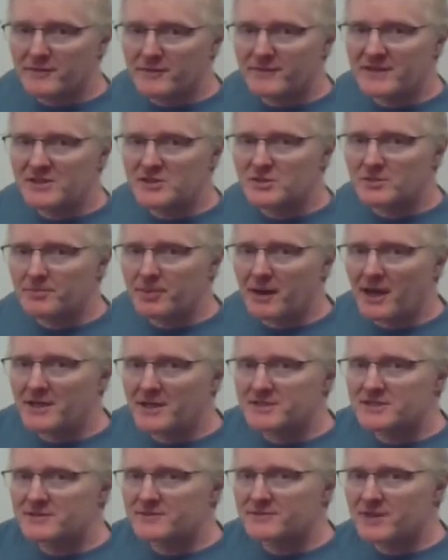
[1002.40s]
of these are
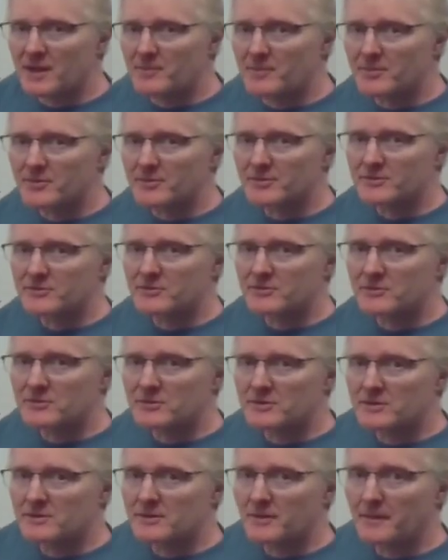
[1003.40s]
positive numbers.
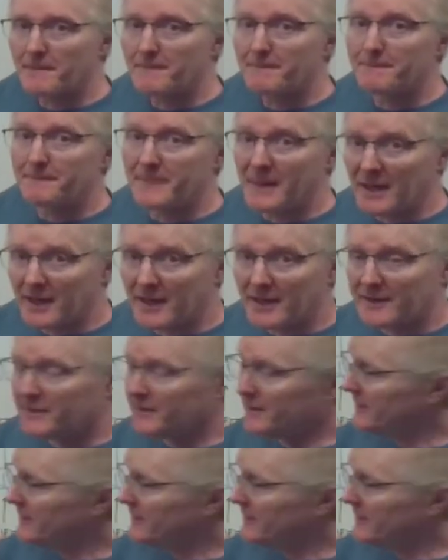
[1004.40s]
But